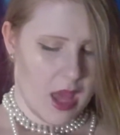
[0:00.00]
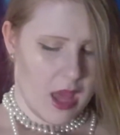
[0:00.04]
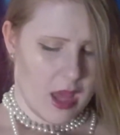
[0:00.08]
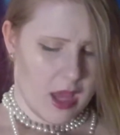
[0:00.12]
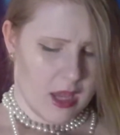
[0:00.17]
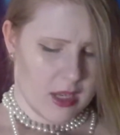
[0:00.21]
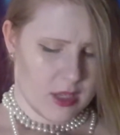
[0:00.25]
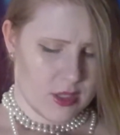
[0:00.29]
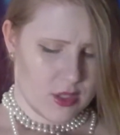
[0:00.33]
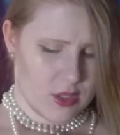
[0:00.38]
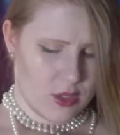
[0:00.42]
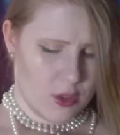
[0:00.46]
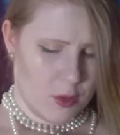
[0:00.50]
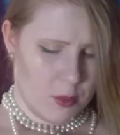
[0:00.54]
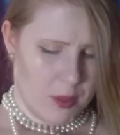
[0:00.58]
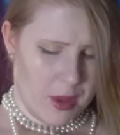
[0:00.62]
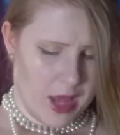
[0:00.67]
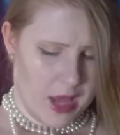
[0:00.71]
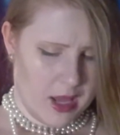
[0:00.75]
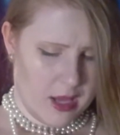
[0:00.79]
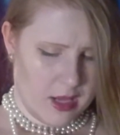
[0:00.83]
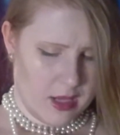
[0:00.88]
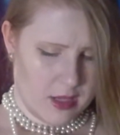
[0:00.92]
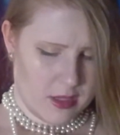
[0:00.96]
And Sir
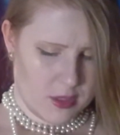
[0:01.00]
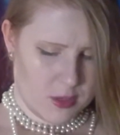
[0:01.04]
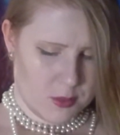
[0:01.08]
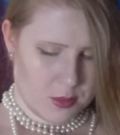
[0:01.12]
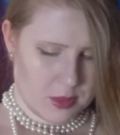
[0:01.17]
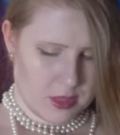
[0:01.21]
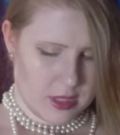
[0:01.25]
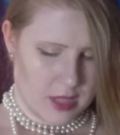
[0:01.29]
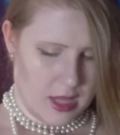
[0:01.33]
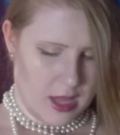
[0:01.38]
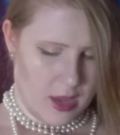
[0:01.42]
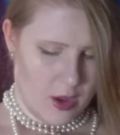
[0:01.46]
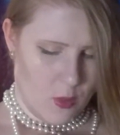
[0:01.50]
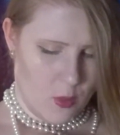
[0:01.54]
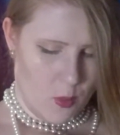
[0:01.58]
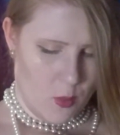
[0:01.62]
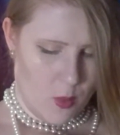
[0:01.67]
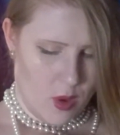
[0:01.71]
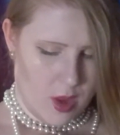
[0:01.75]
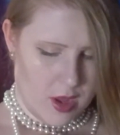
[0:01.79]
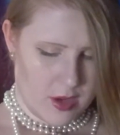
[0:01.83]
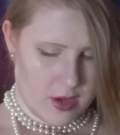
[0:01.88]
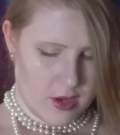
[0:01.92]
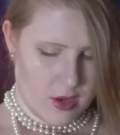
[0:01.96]
Pellias was like
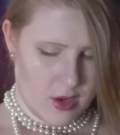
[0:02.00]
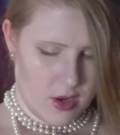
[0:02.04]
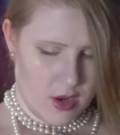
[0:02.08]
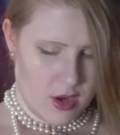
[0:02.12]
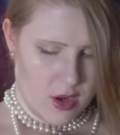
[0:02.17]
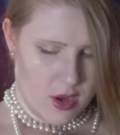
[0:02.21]
one